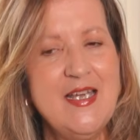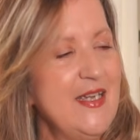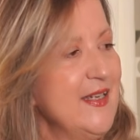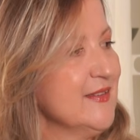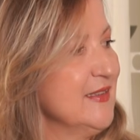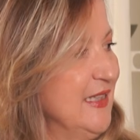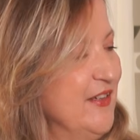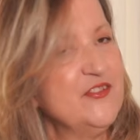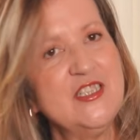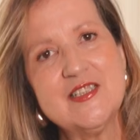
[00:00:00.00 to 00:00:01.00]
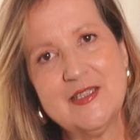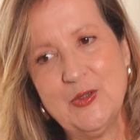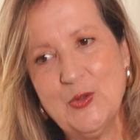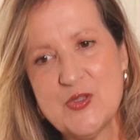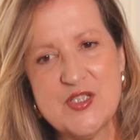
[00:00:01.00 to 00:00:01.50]
and left it
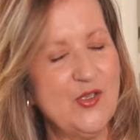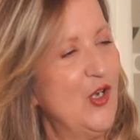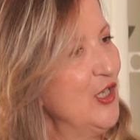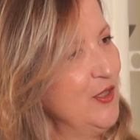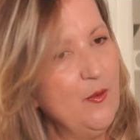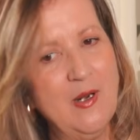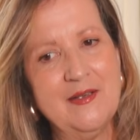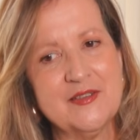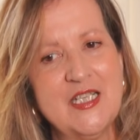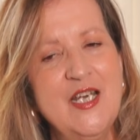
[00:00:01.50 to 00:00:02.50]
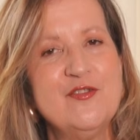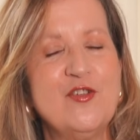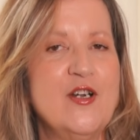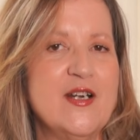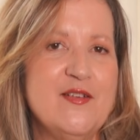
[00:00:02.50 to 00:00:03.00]
loose all around
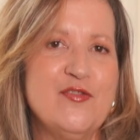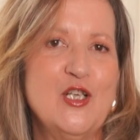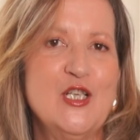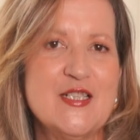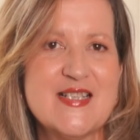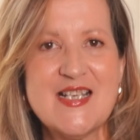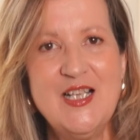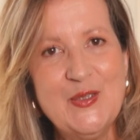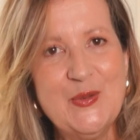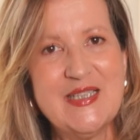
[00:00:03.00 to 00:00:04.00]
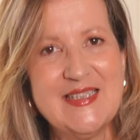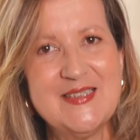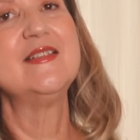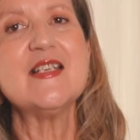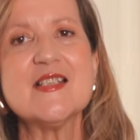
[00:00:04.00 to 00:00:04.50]
for a flawless look.
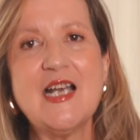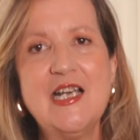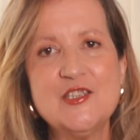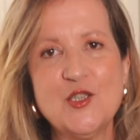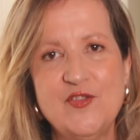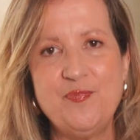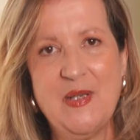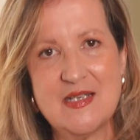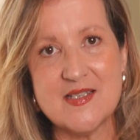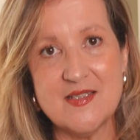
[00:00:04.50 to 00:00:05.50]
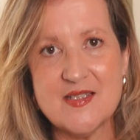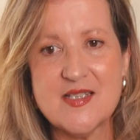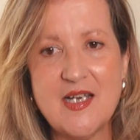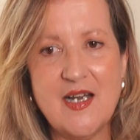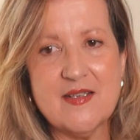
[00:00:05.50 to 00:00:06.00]
These kind of pencil
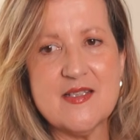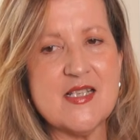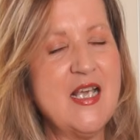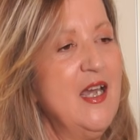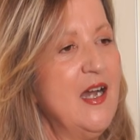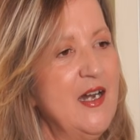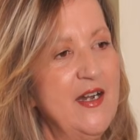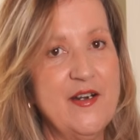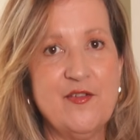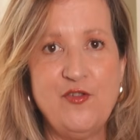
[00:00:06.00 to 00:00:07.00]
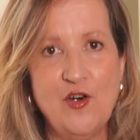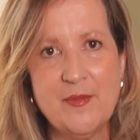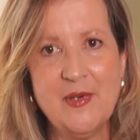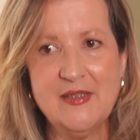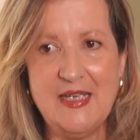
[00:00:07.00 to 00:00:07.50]
skirts are a
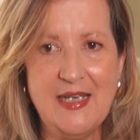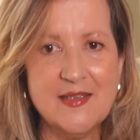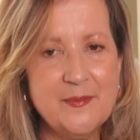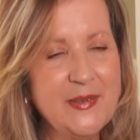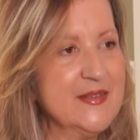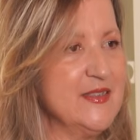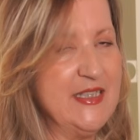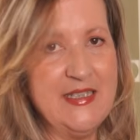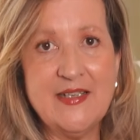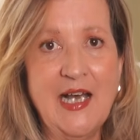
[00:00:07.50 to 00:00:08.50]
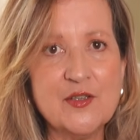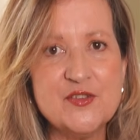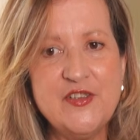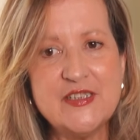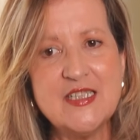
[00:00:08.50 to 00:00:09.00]
formal element in an
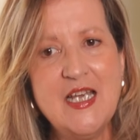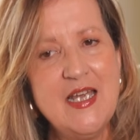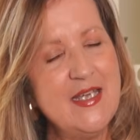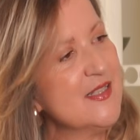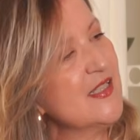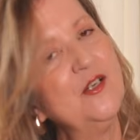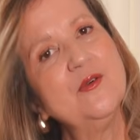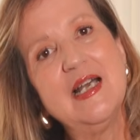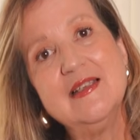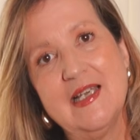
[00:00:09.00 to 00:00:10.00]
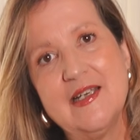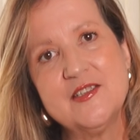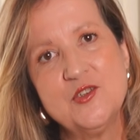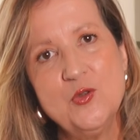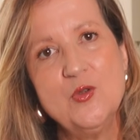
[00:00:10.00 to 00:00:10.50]
outfit, and so I
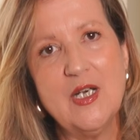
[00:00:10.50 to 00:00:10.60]
like to